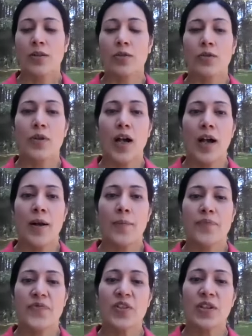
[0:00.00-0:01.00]
So
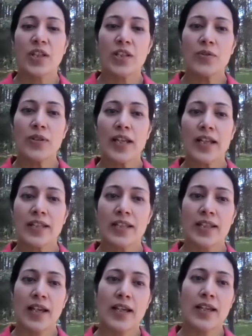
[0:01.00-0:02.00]
you can do that
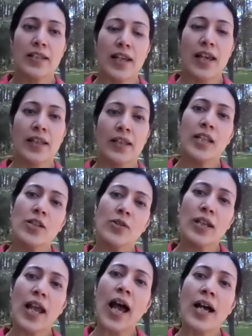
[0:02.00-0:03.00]
exercise, and then you
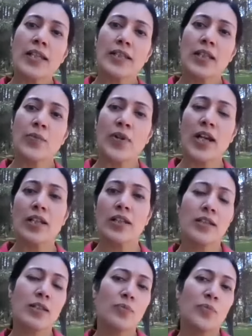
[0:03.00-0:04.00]
can ask them, right?
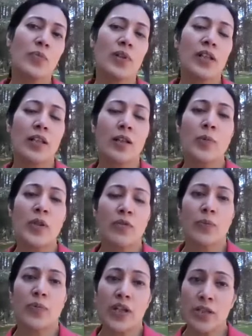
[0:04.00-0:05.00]
This is a little bit
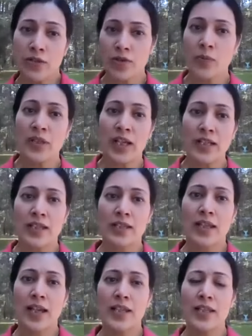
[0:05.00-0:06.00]
of a brainstorming
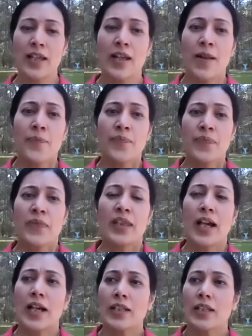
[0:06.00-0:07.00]
exercise.
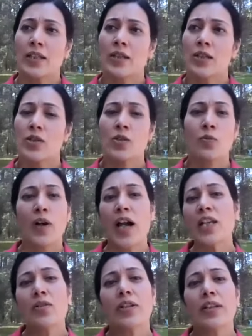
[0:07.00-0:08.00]
That so
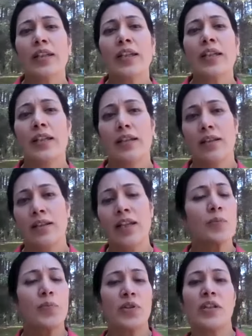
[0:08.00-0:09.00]
why do you need the
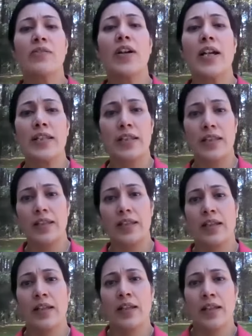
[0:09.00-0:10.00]
input devices?
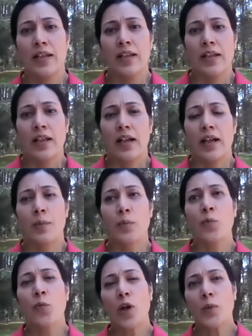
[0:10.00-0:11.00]

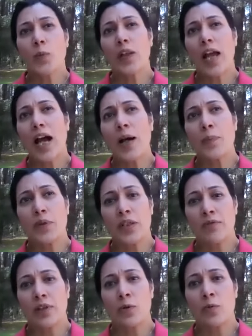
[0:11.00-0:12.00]
What will happen
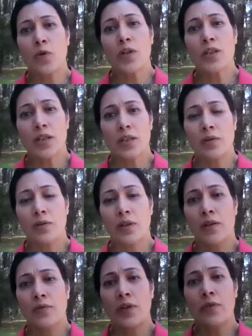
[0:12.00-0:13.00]
if there were
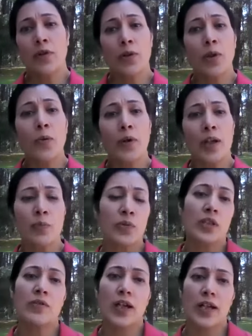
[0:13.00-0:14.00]
no
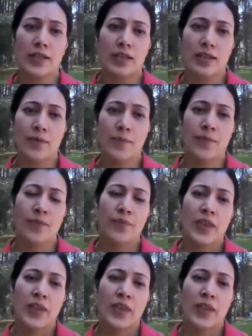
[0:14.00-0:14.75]
input devices?